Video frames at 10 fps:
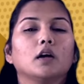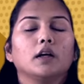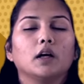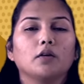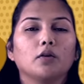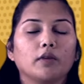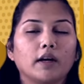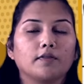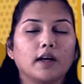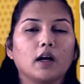Now,
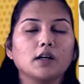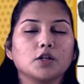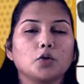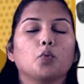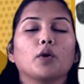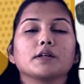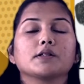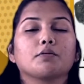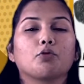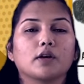if they ask you what
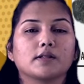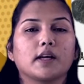is a rock